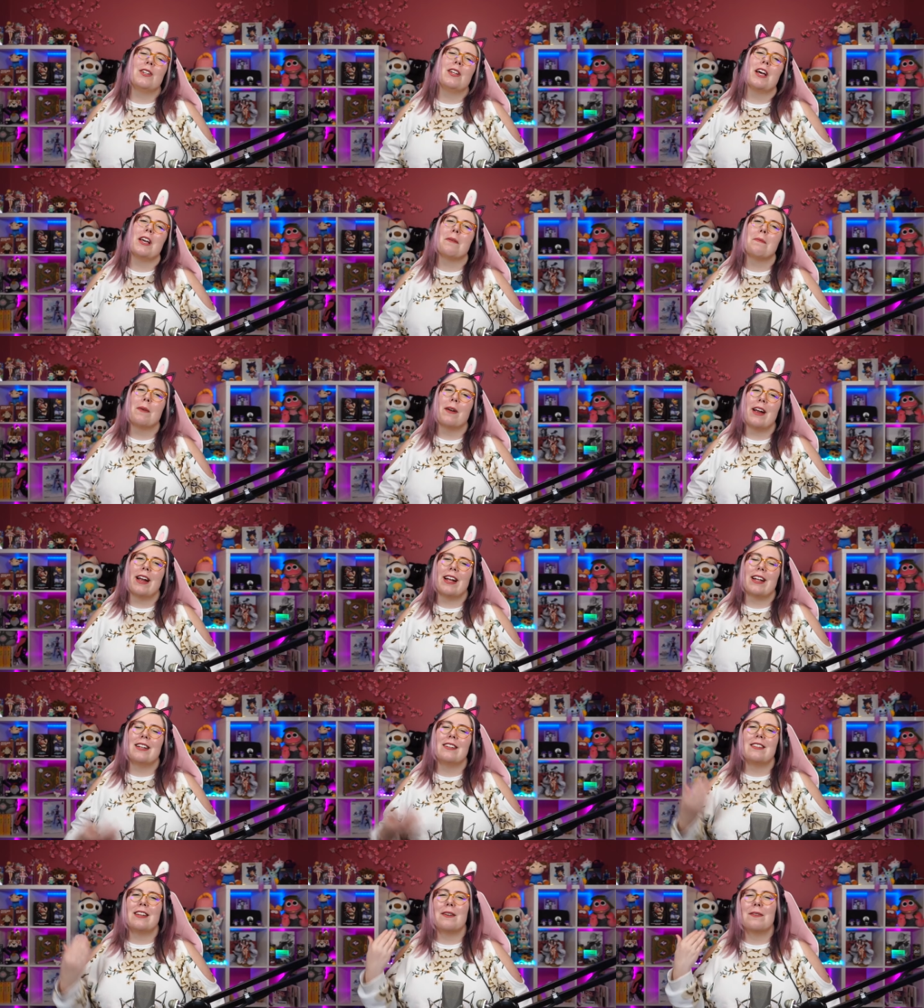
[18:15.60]
like
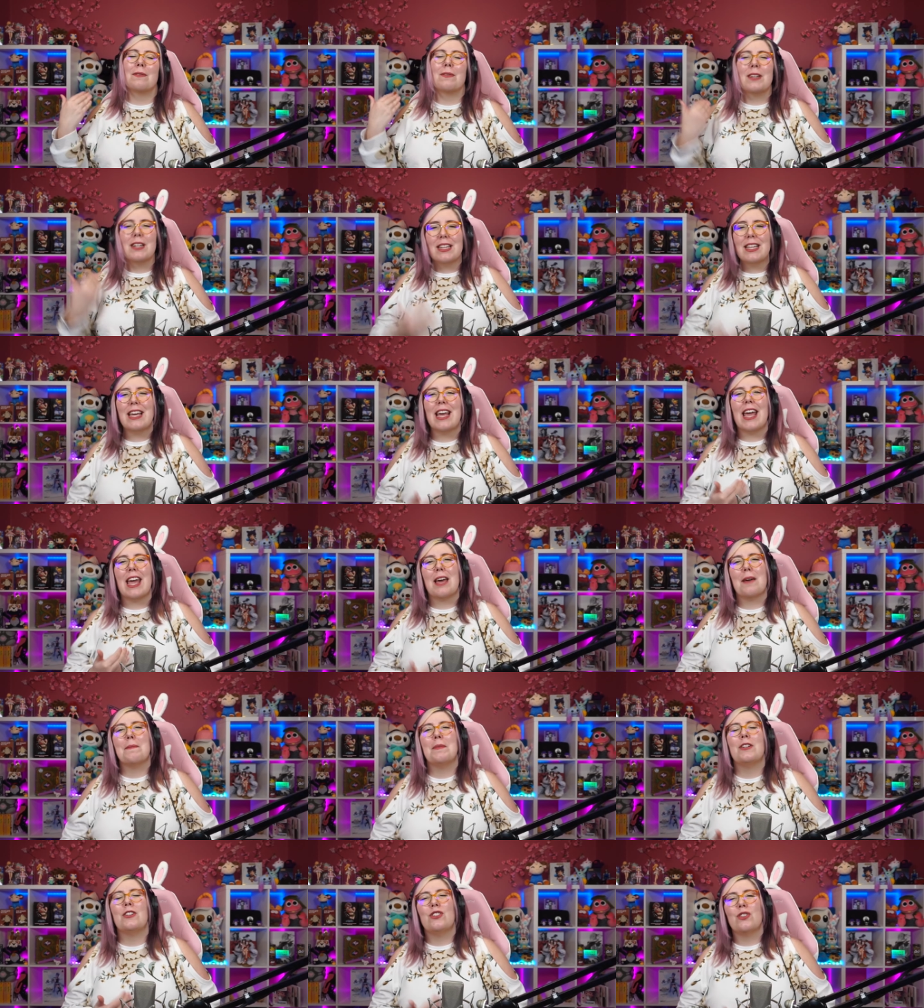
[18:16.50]
Miraculous. I really
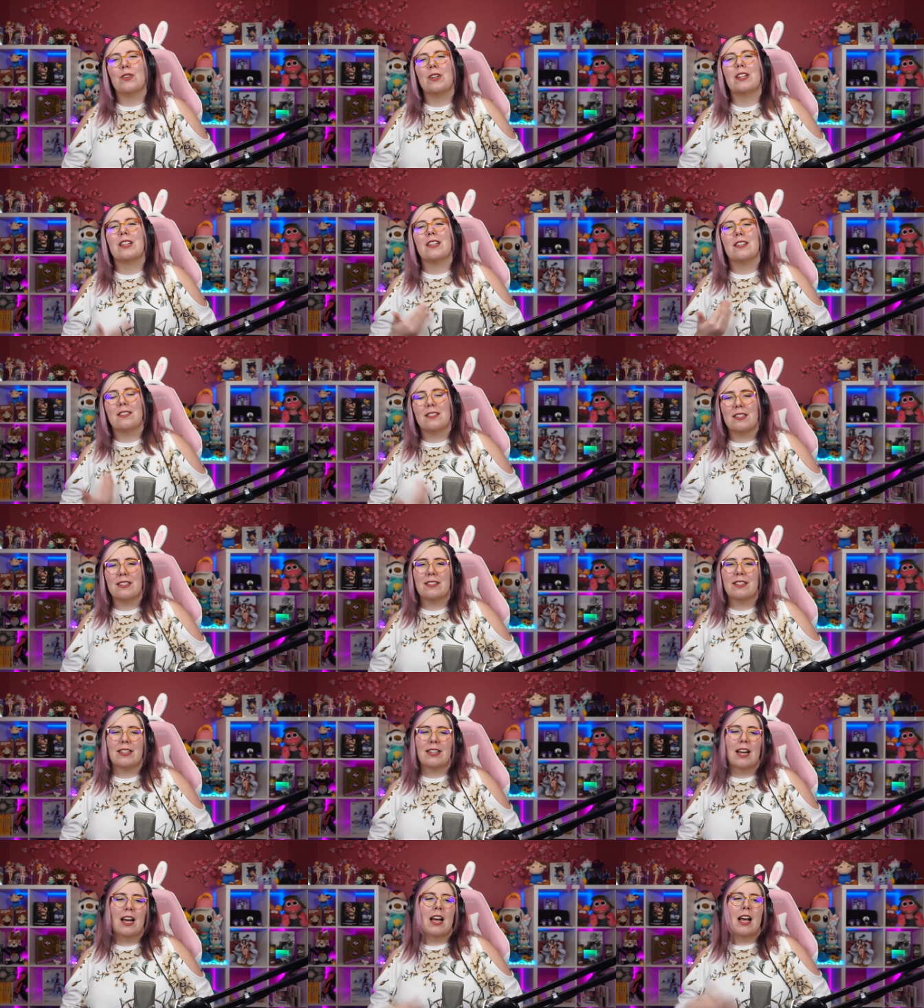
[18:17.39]
am enjoying this
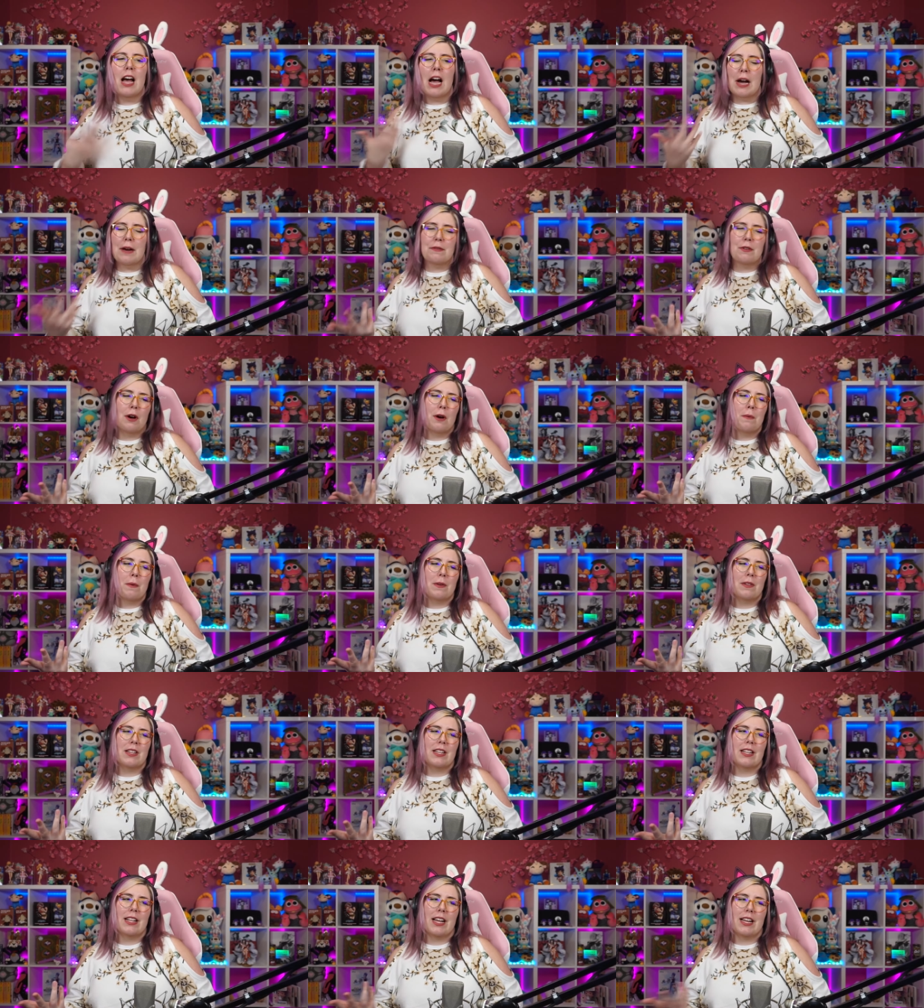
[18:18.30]
season. I know I'm
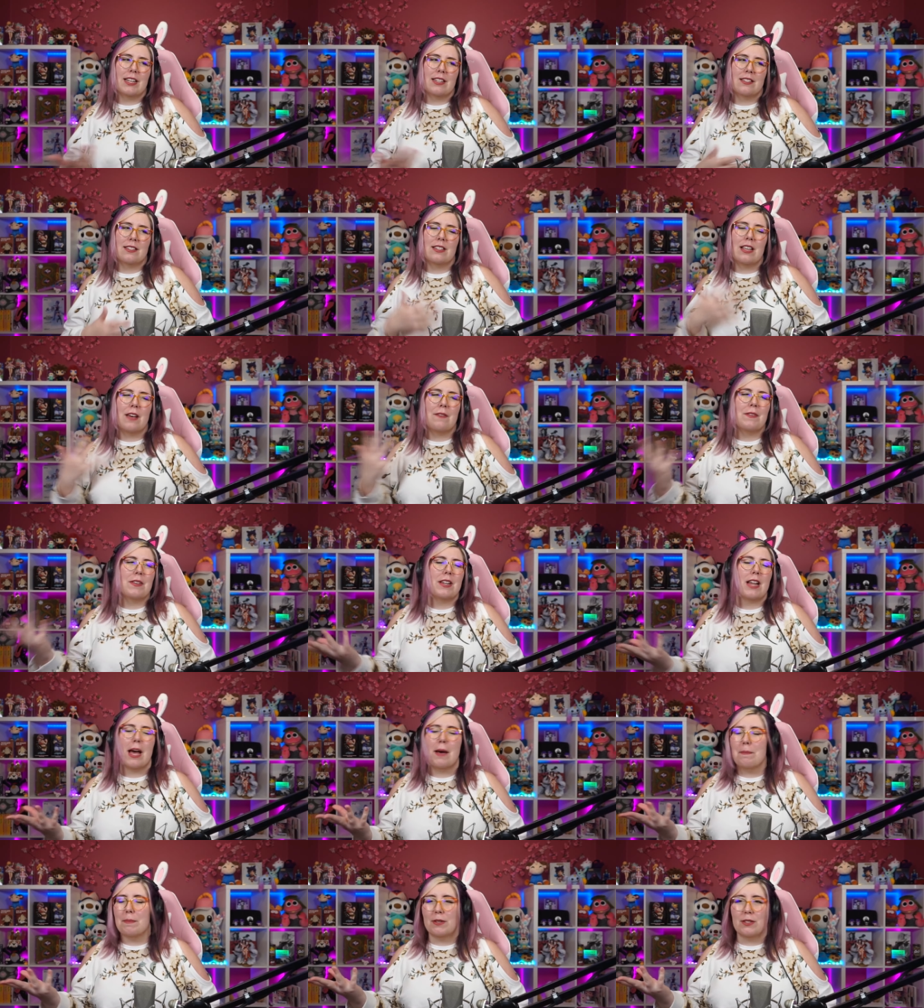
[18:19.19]
only like seven
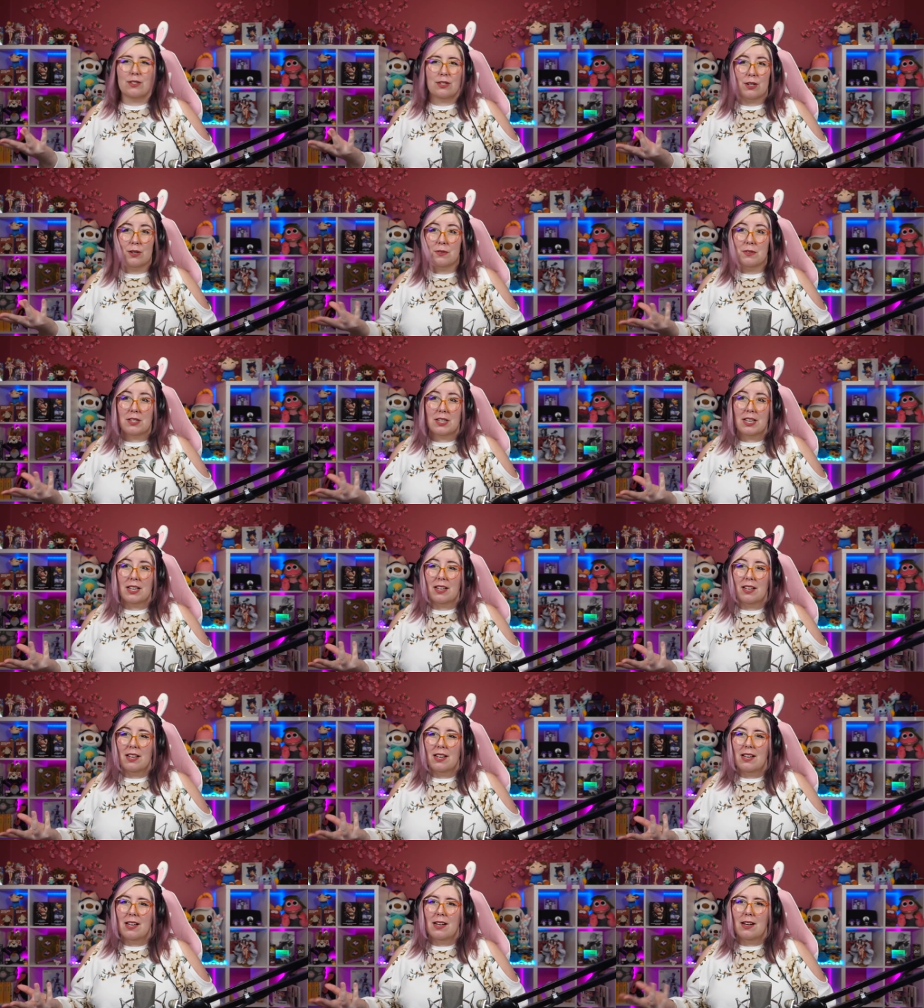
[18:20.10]
episodes
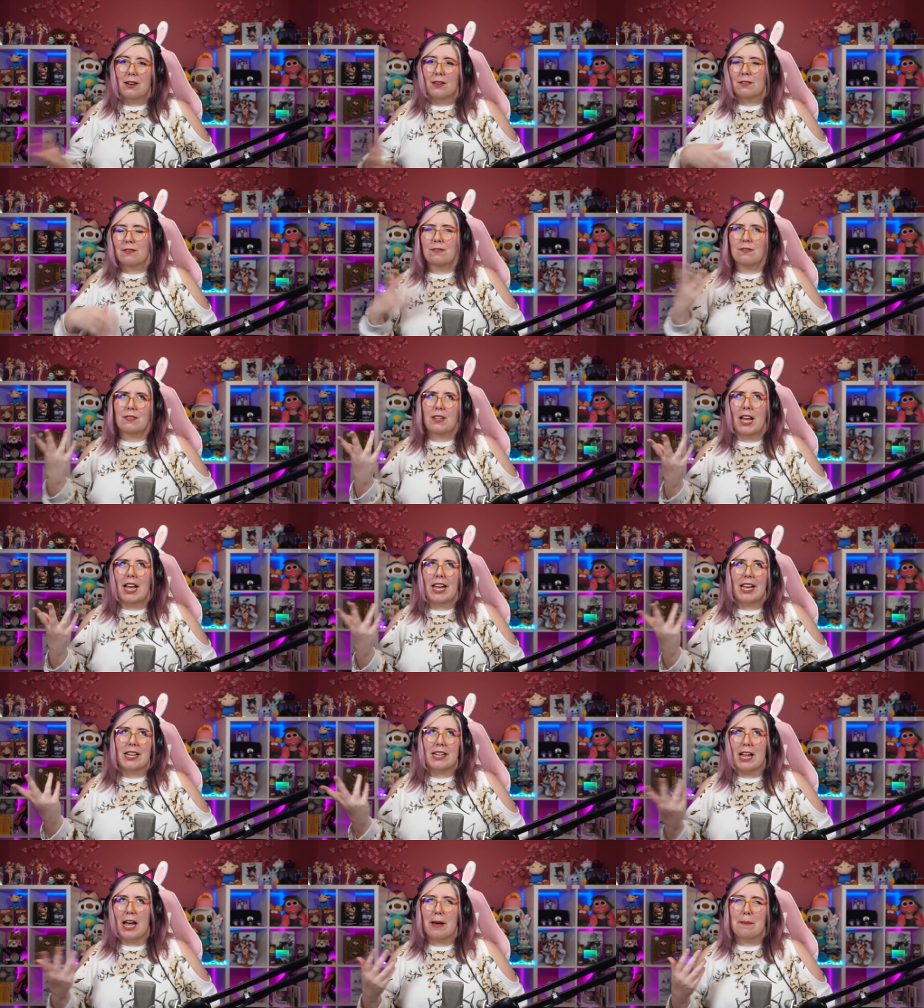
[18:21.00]
or
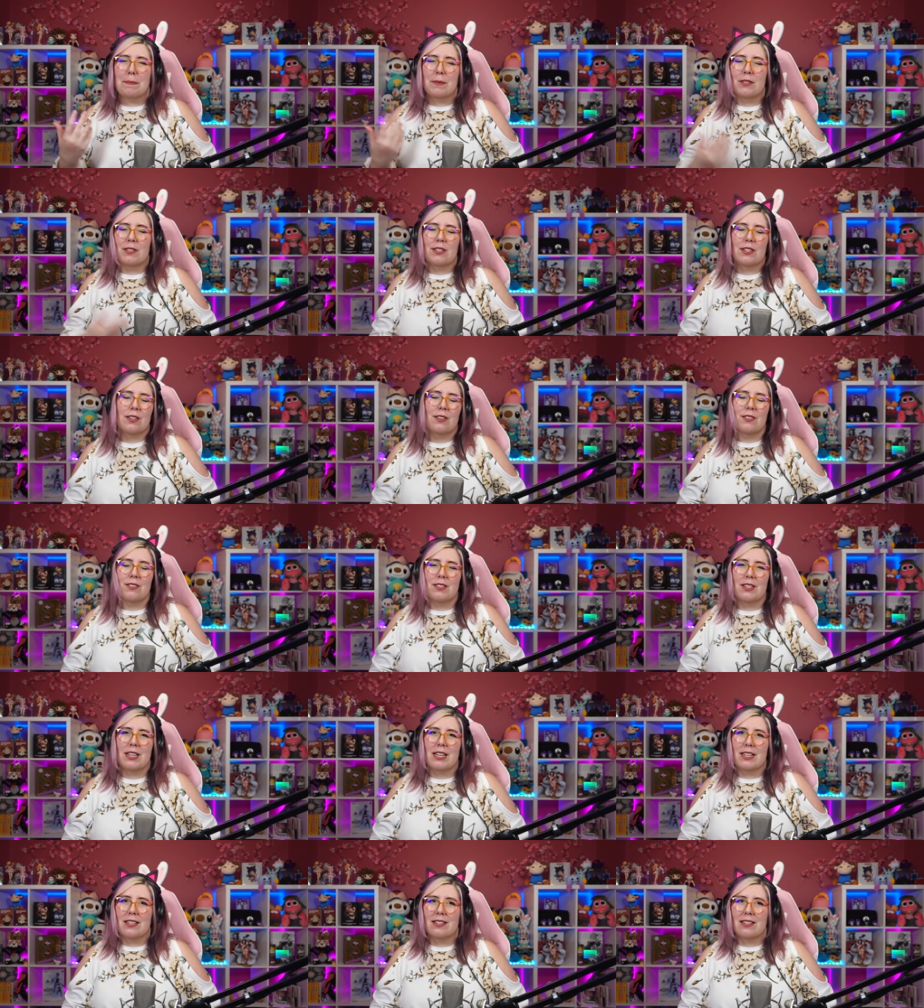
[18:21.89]
eight episodes
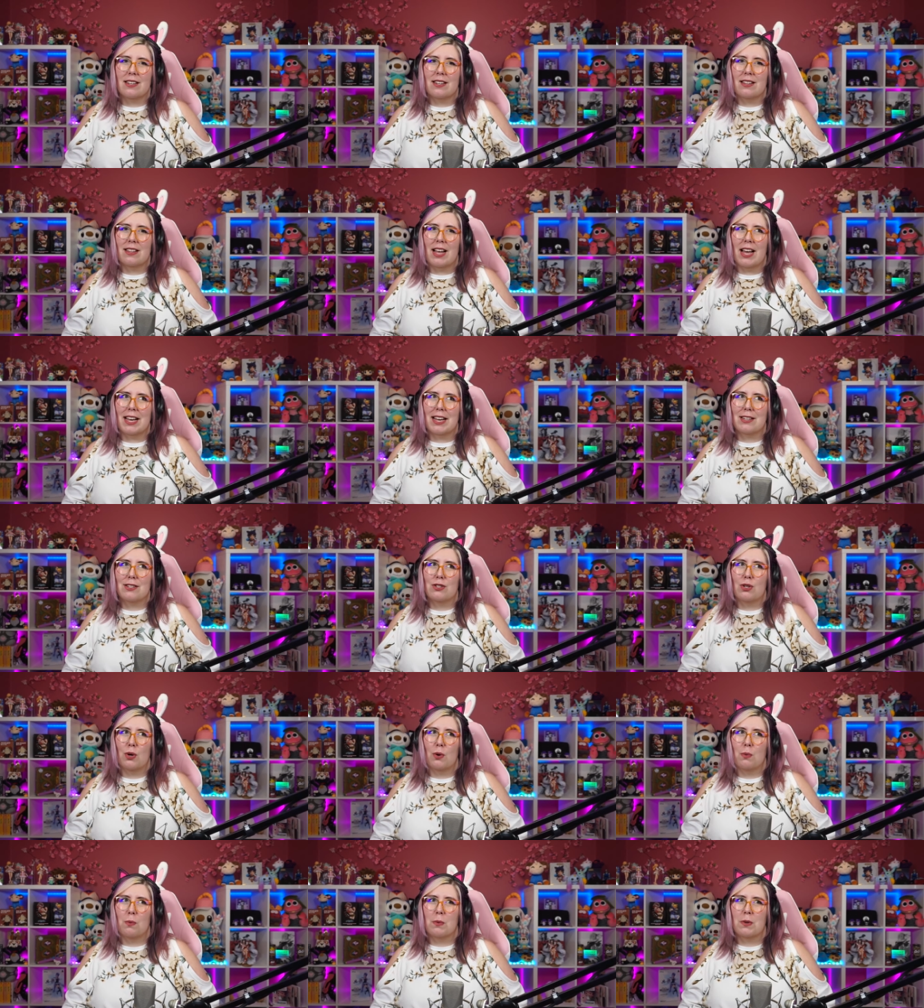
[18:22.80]
into like
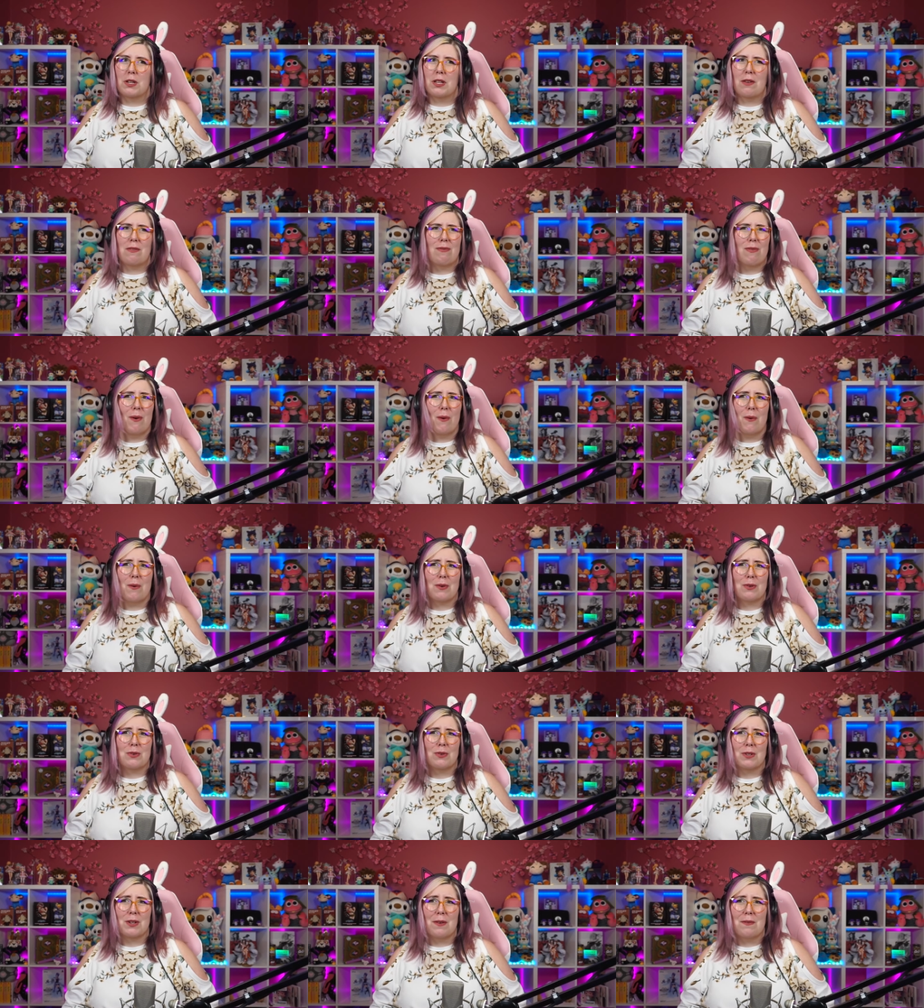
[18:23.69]
24,
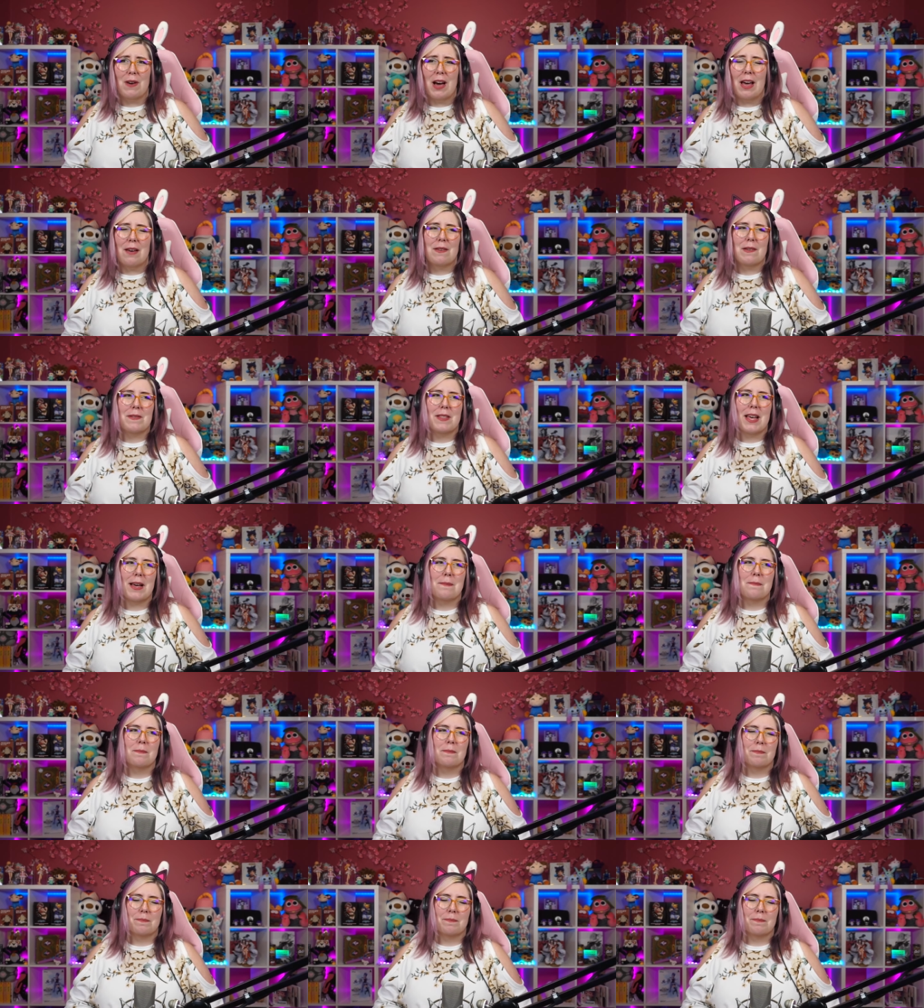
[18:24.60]
25 of them.